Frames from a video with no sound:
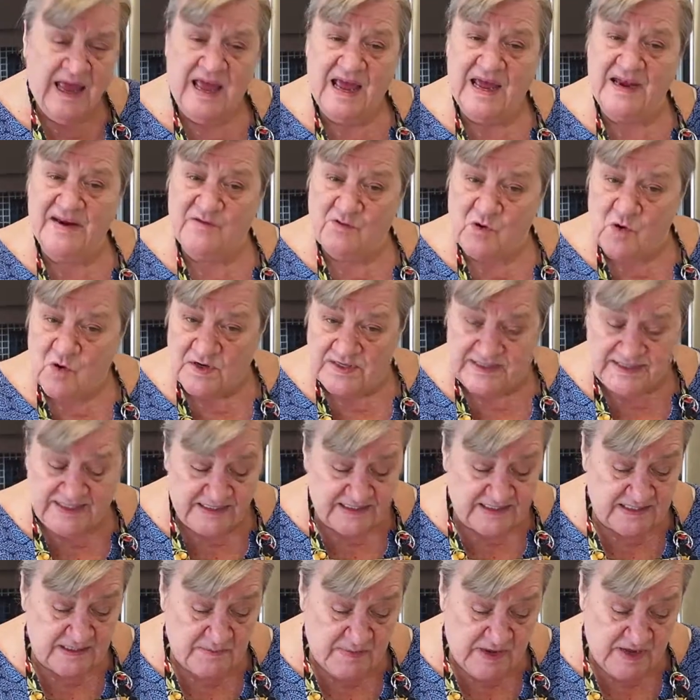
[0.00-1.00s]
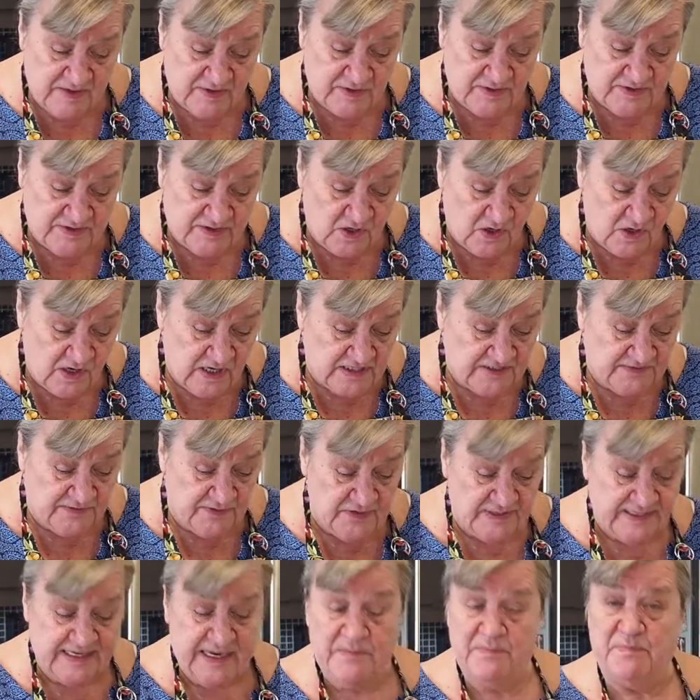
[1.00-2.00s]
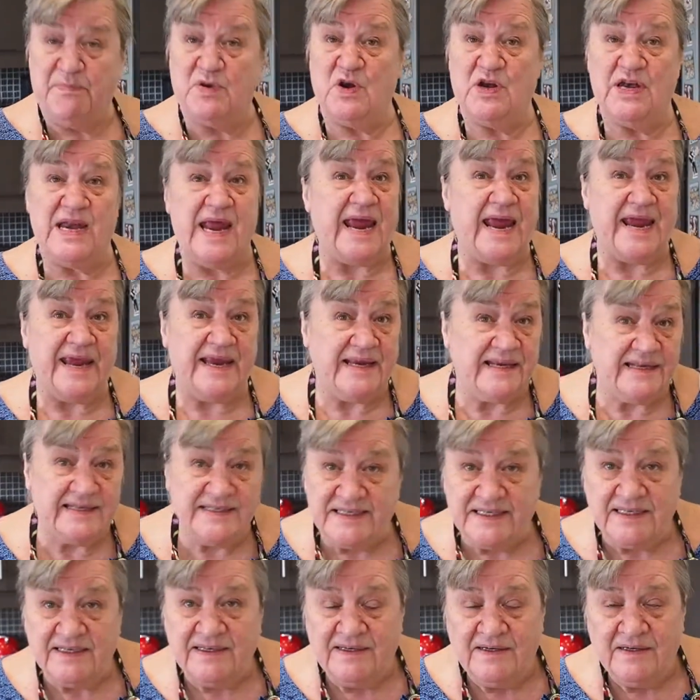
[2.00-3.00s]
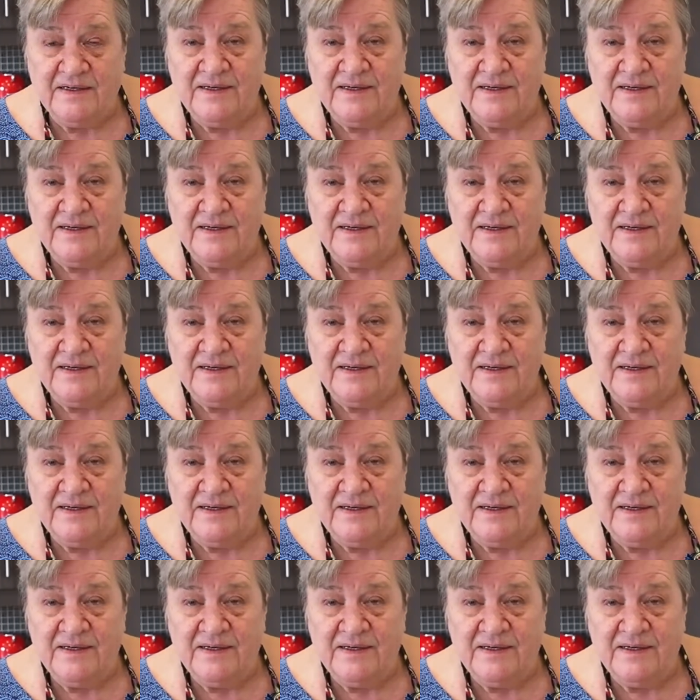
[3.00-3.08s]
And of course it's the mother sauce for, say, béarnaise,